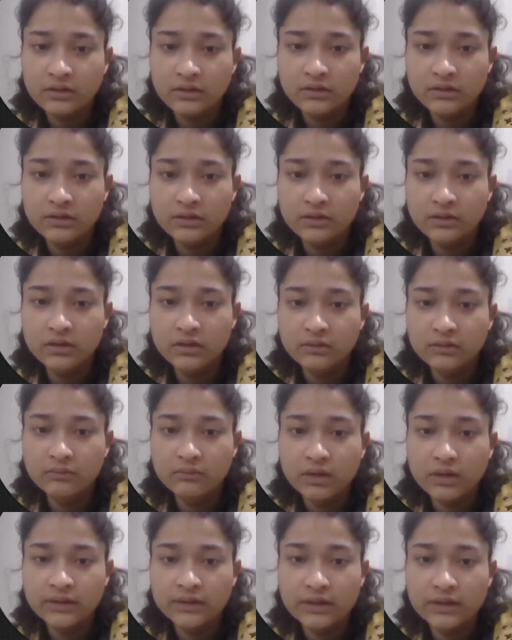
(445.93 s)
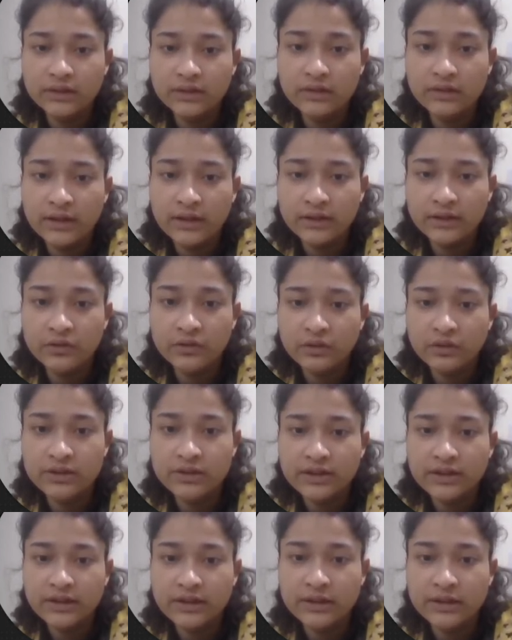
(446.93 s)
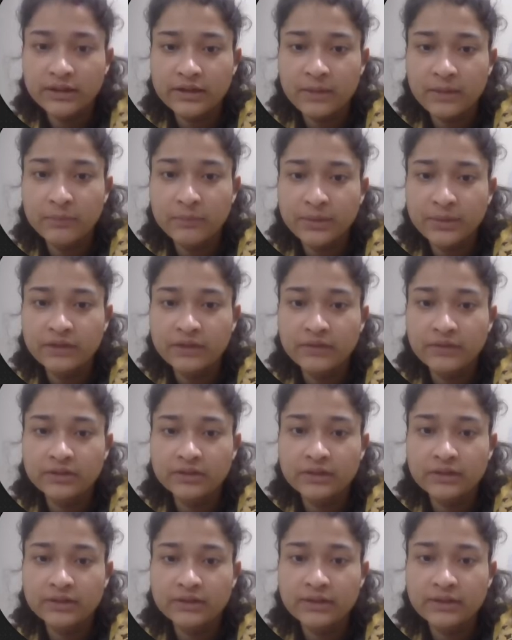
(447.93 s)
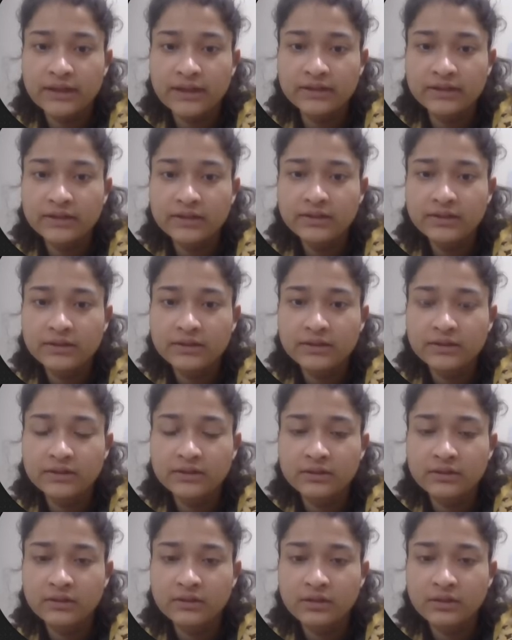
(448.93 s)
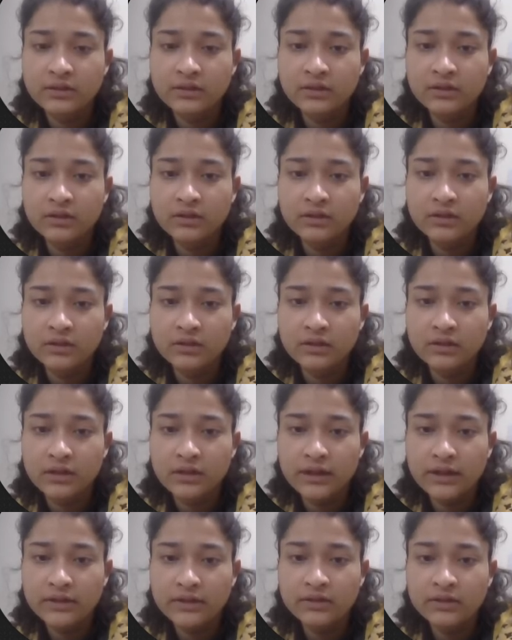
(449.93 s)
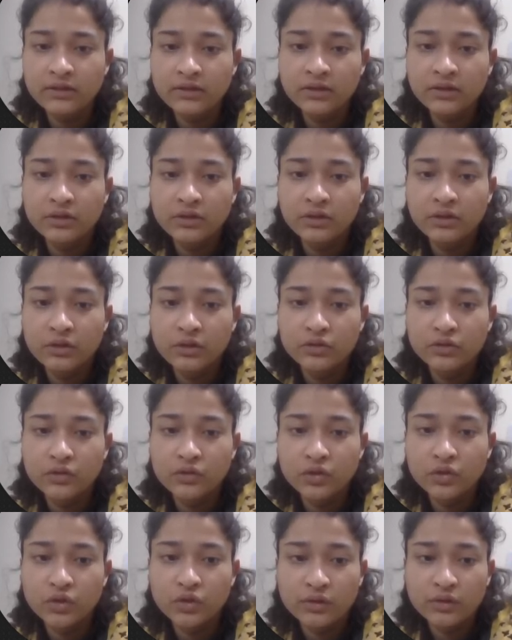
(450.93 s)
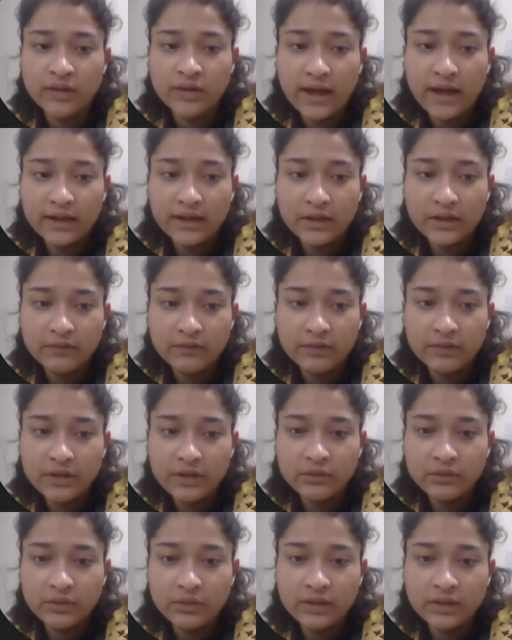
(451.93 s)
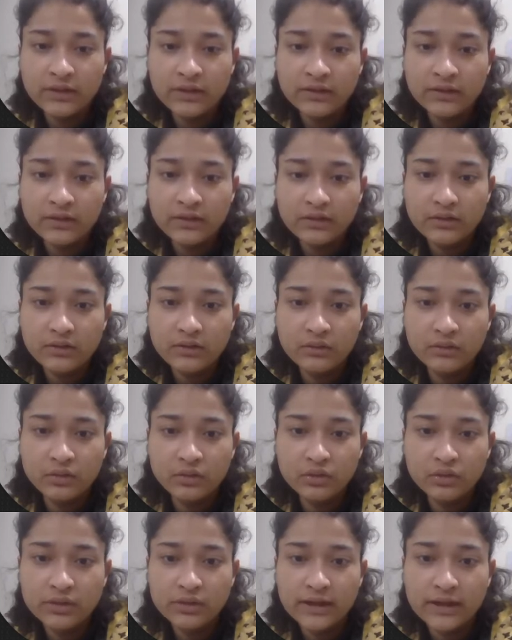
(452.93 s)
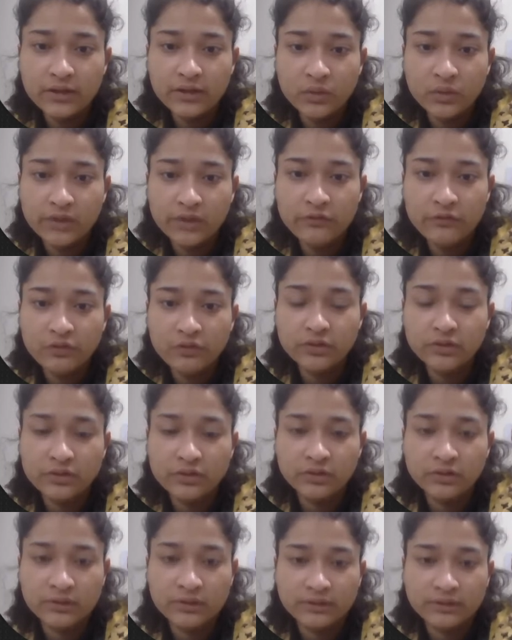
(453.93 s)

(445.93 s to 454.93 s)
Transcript: other, like you can check it, compare with this like this, right? So that way you can know that okay, 4 is not.